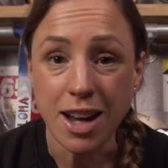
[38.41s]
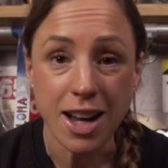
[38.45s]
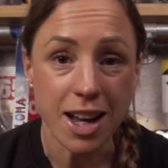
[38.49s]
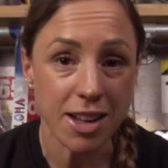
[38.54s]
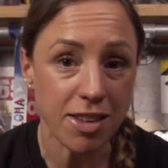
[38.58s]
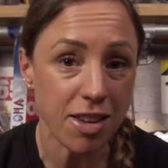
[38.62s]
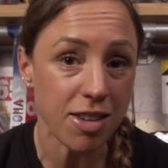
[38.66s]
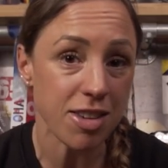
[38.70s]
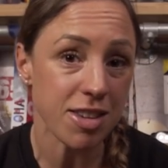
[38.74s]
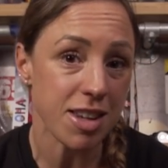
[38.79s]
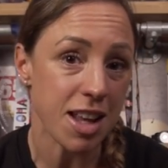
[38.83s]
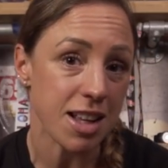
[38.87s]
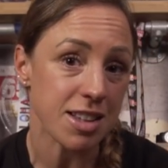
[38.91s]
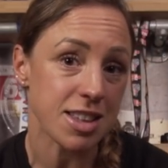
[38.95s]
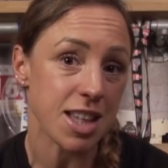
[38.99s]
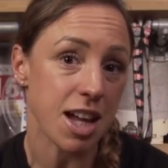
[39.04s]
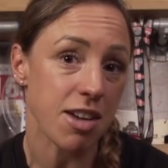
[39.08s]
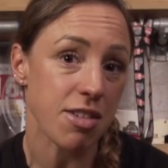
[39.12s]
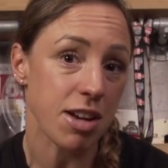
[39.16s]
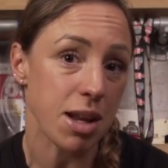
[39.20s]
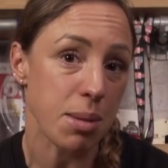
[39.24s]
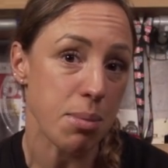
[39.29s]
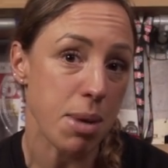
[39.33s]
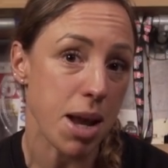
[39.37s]
It doesn't
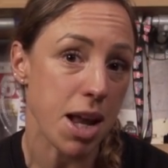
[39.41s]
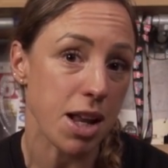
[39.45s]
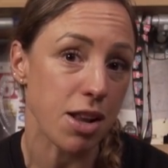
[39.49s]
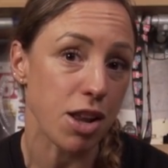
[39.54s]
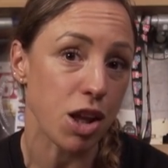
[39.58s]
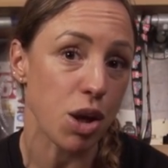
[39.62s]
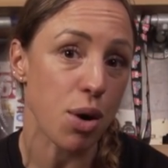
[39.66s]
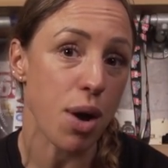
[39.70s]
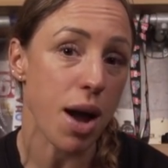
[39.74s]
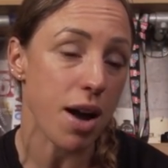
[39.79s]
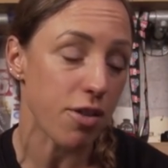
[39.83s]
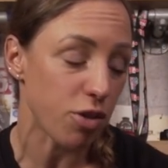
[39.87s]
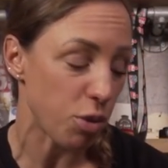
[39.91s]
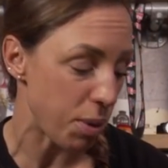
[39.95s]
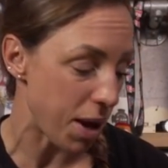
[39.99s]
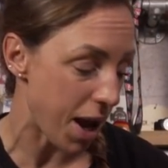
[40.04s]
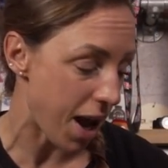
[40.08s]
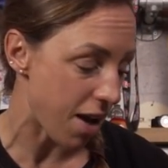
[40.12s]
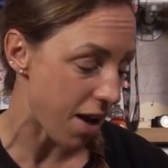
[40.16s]
necessarily mean that you have to be